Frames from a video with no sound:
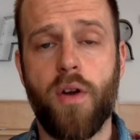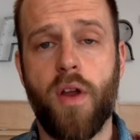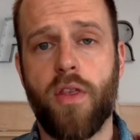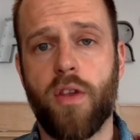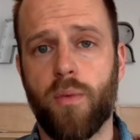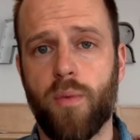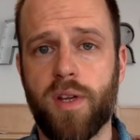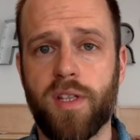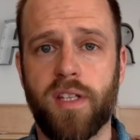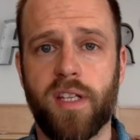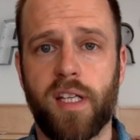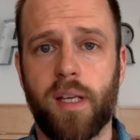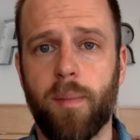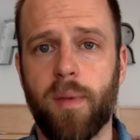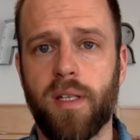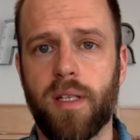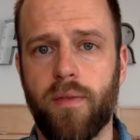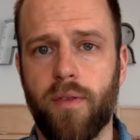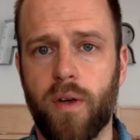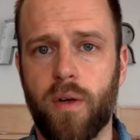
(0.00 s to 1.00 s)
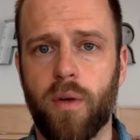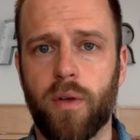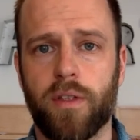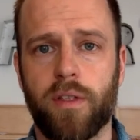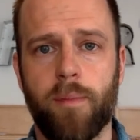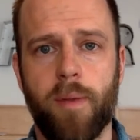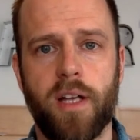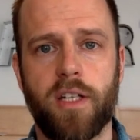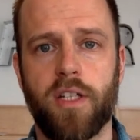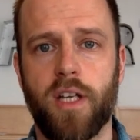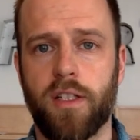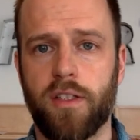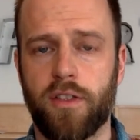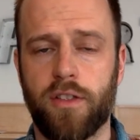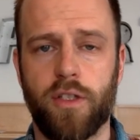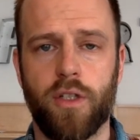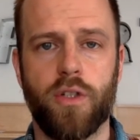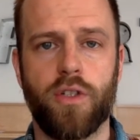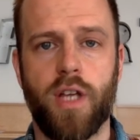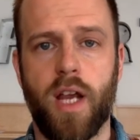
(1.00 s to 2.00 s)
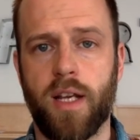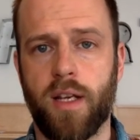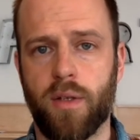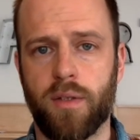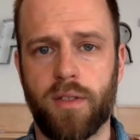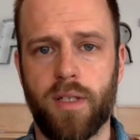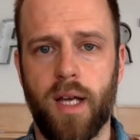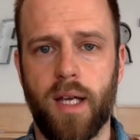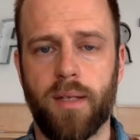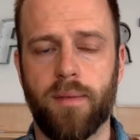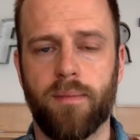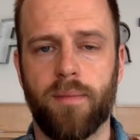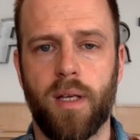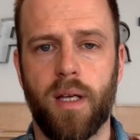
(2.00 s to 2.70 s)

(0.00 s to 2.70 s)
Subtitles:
another reason it can be difficult to make changes to your Django site.